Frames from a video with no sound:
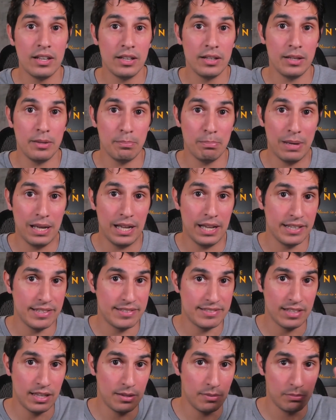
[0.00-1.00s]
by
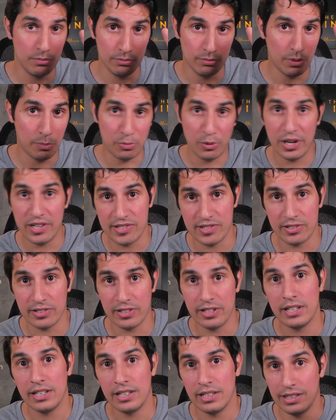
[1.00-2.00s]
some appraiser
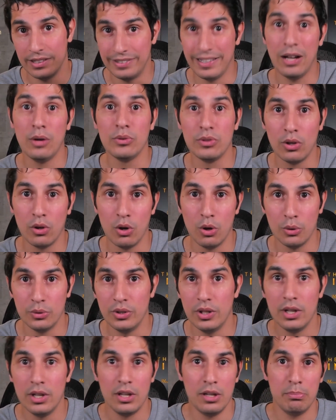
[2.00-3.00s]
down the road
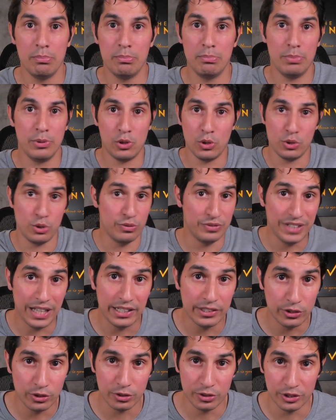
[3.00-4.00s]
because you've done
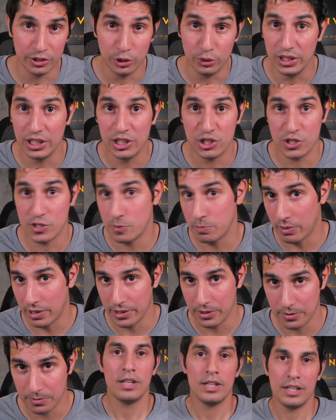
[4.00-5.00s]
your due diligence
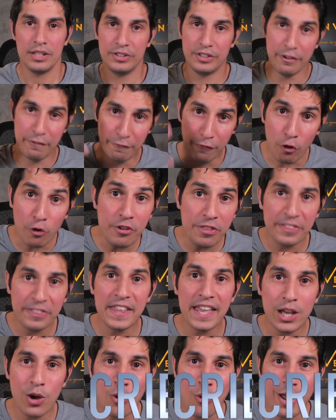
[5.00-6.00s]
prior. The fourth
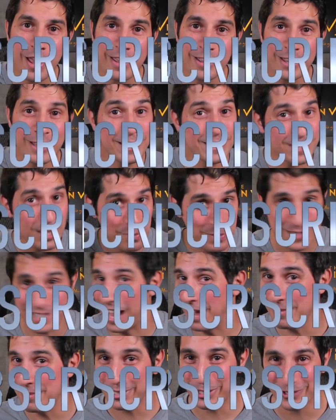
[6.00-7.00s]
takeaway is
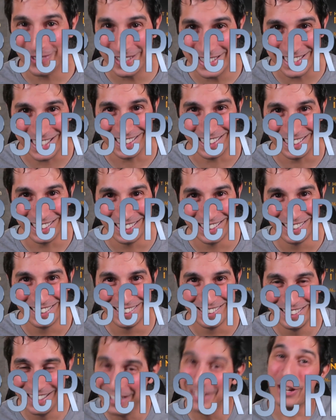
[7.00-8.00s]
subscribing to my channel.
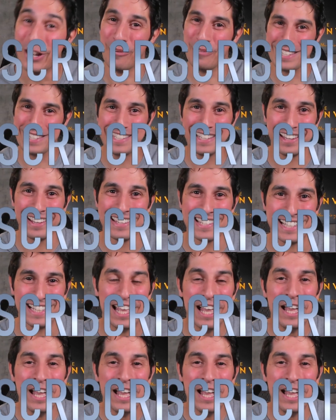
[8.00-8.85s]
No, but seriously,